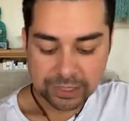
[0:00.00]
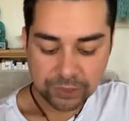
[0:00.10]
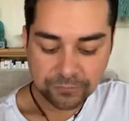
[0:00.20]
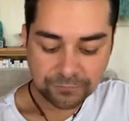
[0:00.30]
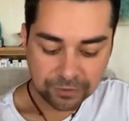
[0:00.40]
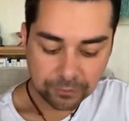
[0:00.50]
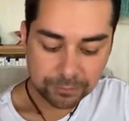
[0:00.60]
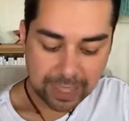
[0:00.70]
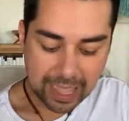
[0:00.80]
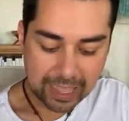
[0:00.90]
As you
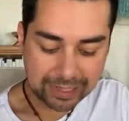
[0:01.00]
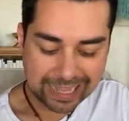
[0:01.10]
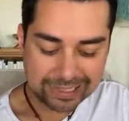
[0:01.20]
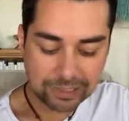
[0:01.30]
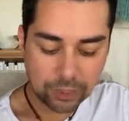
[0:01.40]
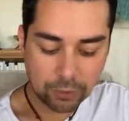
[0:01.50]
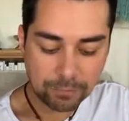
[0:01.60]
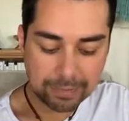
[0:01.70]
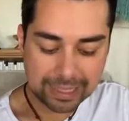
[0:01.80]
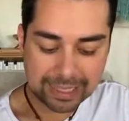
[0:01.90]
feel bad and
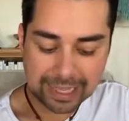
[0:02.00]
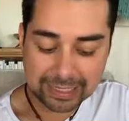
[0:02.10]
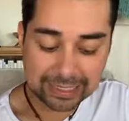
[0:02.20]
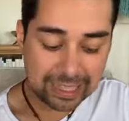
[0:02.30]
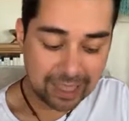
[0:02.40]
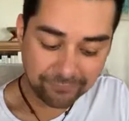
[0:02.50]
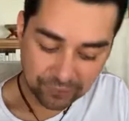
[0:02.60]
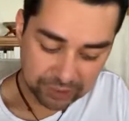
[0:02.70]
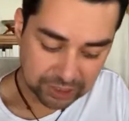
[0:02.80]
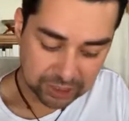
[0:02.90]
don't make any
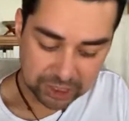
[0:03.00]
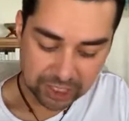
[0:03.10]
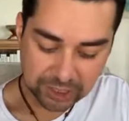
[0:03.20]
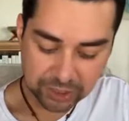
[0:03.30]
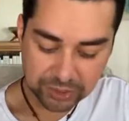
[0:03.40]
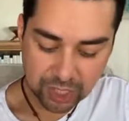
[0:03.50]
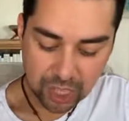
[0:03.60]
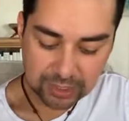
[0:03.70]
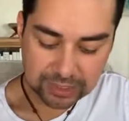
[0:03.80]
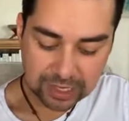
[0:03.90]
effort to change your
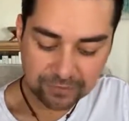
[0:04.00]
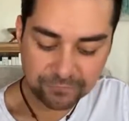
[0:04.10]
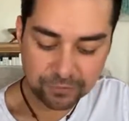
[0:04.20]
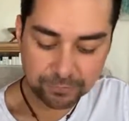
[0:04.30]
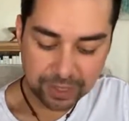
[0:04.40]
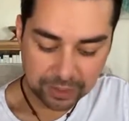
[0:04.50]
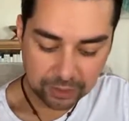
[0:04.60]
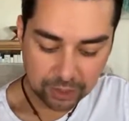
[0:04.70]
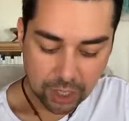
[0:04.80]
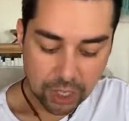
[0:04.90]
thoughts and feel
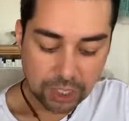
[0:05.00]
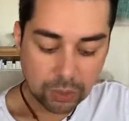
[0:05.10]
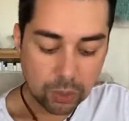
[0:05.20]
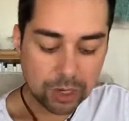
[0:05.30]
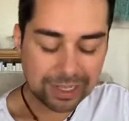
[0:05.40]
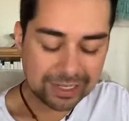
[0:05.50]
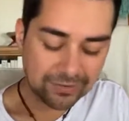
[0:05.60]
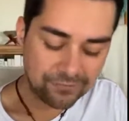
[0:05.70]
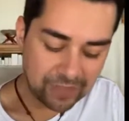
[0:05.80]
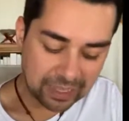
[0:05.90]
better, you are
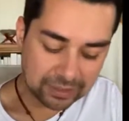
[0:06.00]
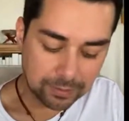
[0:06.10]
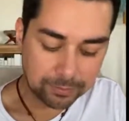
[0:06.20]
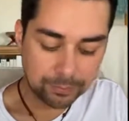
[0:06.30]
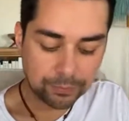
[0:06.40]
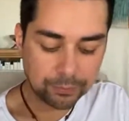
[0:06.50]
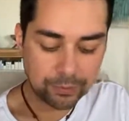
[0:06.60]
in effect